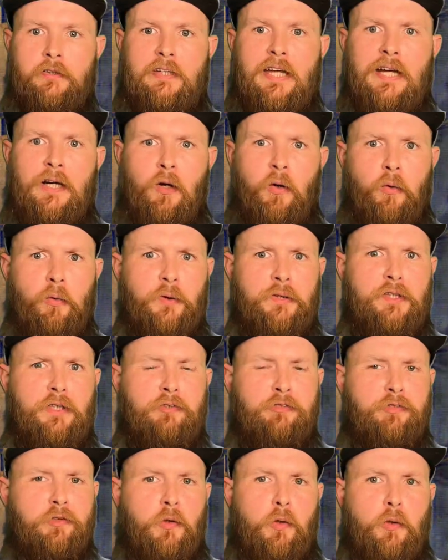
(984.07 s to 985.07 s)
That hole in the
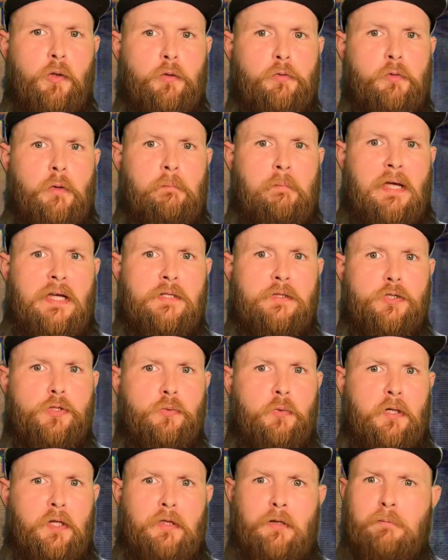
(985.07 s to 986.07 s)
floor remains
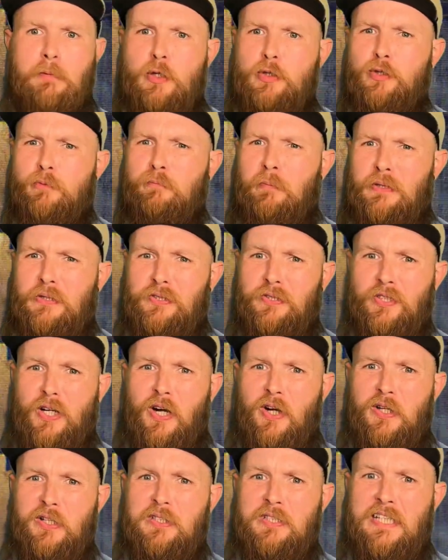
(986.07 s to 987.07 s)
one of the most
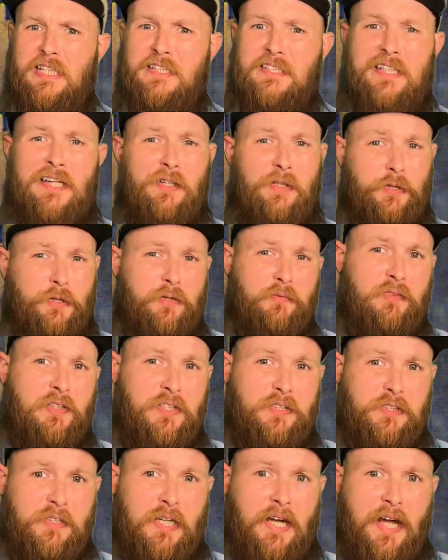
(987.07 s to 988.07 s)
bizarre details of
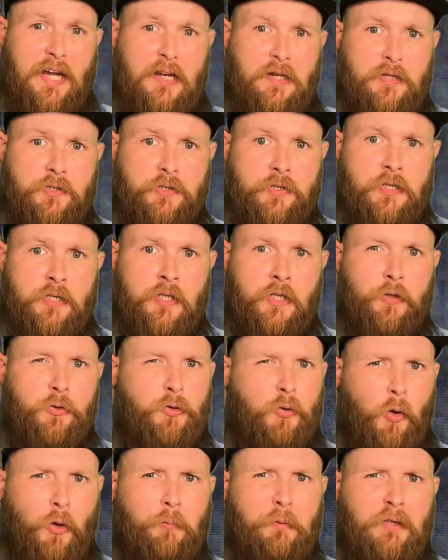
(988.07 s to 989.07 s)
this case.
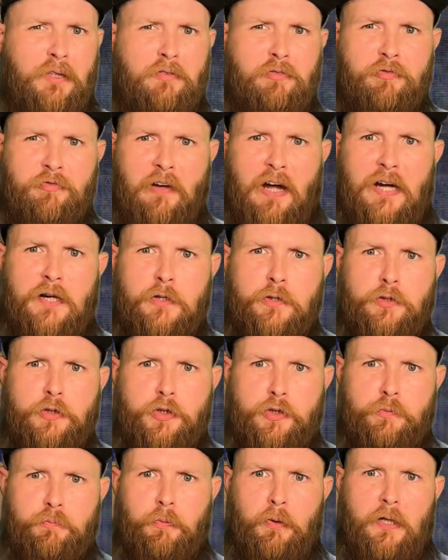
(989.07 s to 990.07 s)
Normally fires
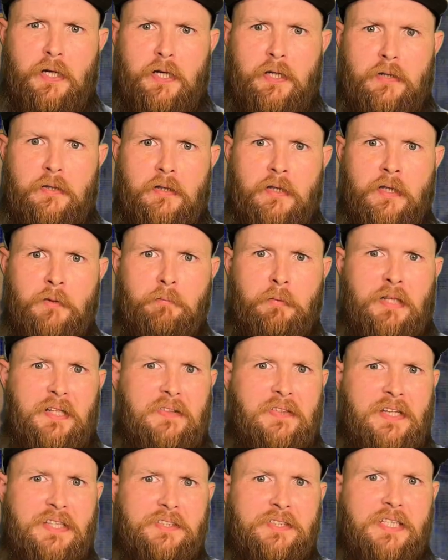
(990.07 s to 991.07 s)
spread, but in
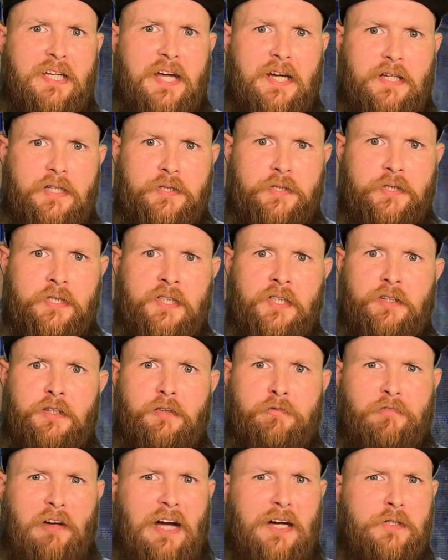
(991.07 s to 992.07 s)
this case, the
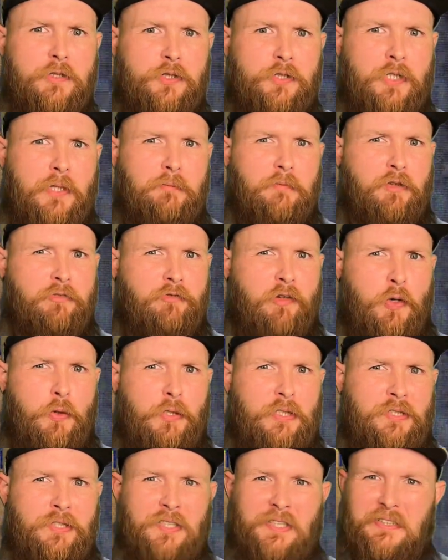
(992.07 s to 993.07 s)
fire seemed to
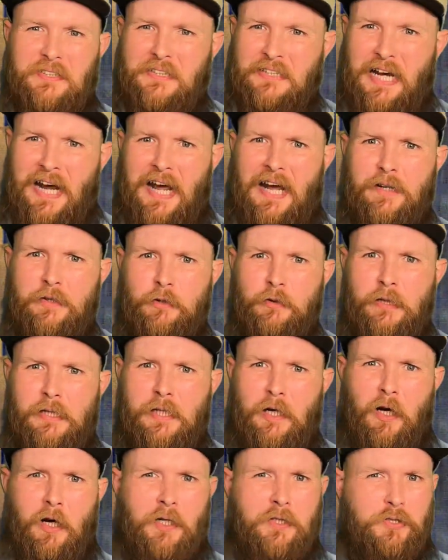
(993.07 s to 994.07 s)
focus entirely
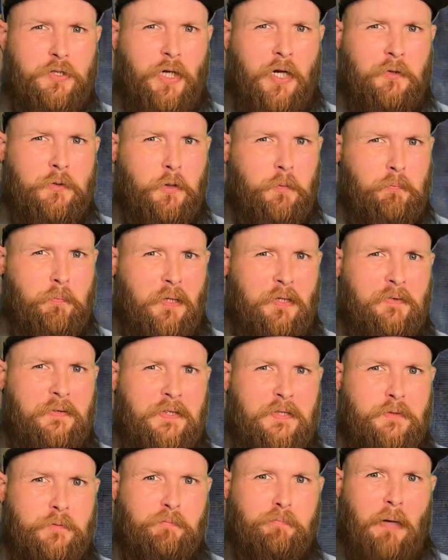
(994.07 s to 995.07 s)
on Dr.
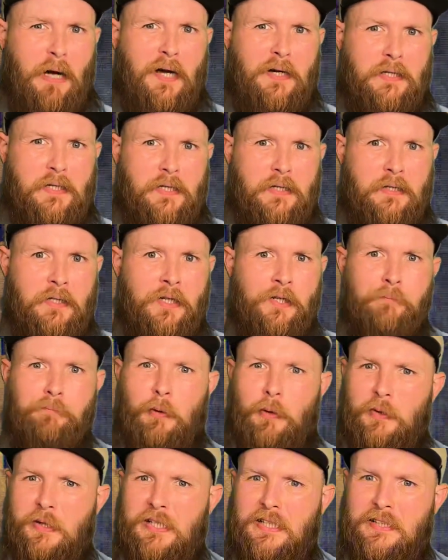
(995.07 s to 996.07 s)
Bentley's body,
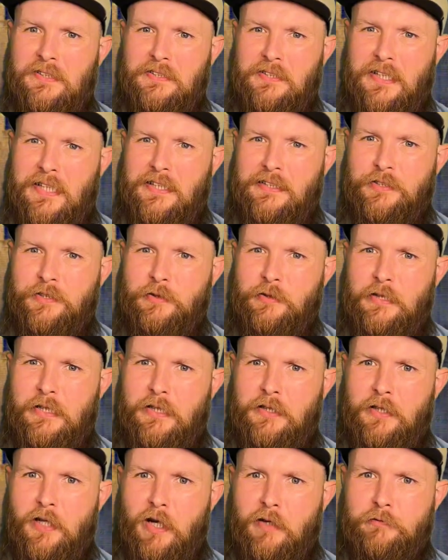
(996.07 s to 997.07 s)
burning intensely
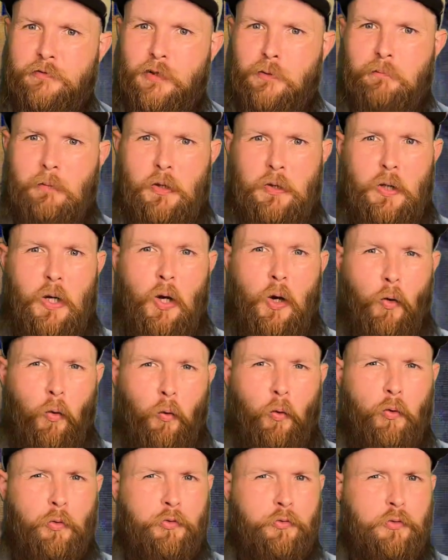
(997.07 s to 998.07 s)
enough to burn a
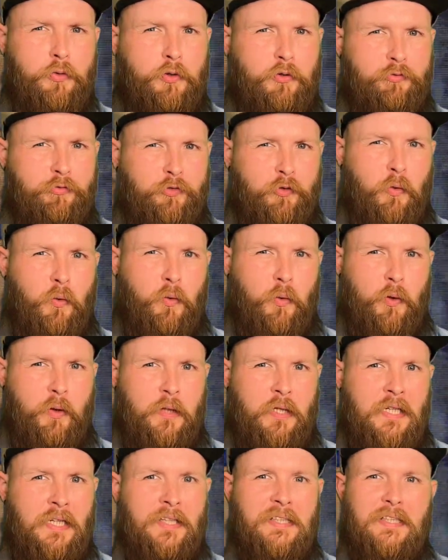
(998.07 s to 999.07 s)
hole through the floor,
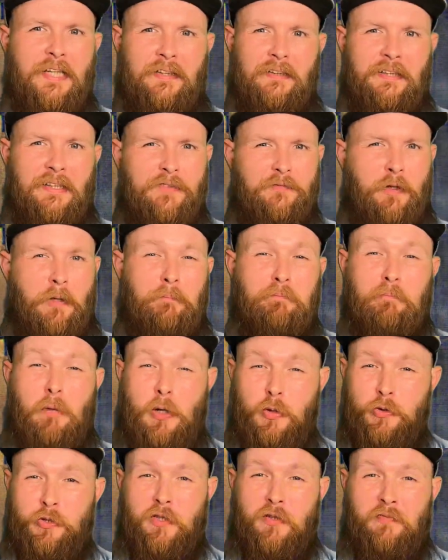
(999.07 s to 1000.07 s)
yet leaving
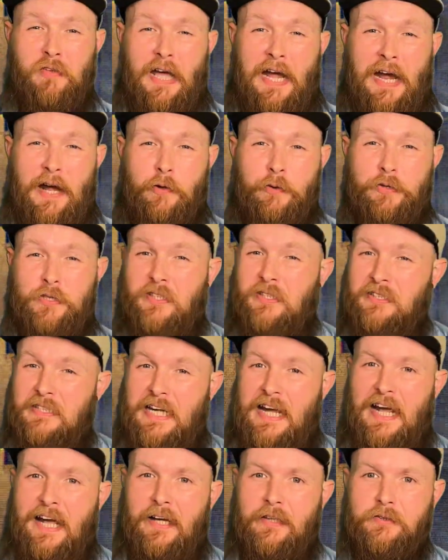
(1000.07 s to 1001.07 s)
most of the house
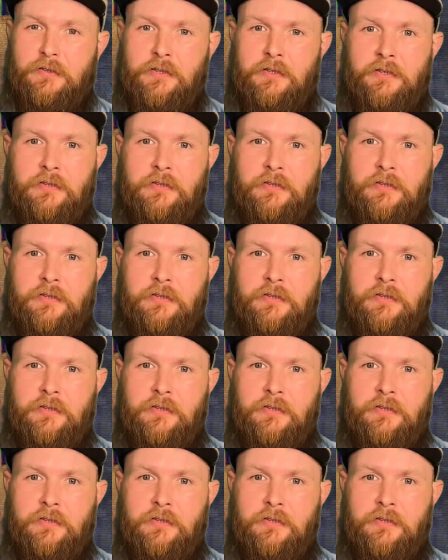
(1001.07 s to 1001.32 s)
intact.